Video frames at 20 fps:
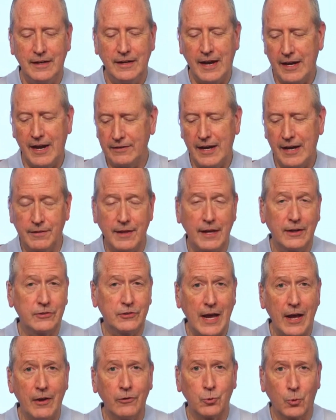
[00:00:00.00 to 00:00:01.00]
And that
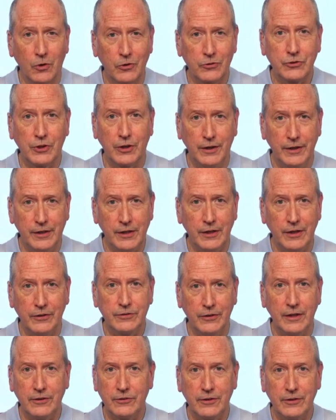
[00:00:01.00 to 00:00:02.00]
sounds worse than it
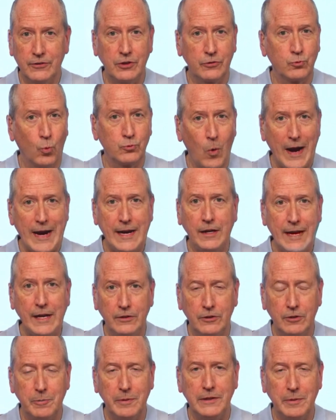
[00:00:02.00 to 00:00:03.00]
is. It's just
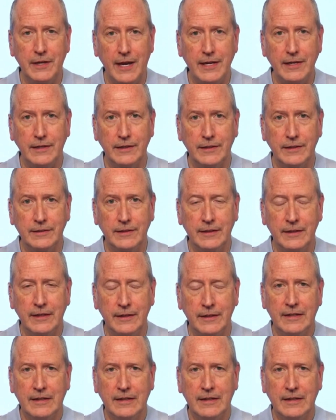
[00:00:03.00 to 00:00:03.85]
waiting to be taken.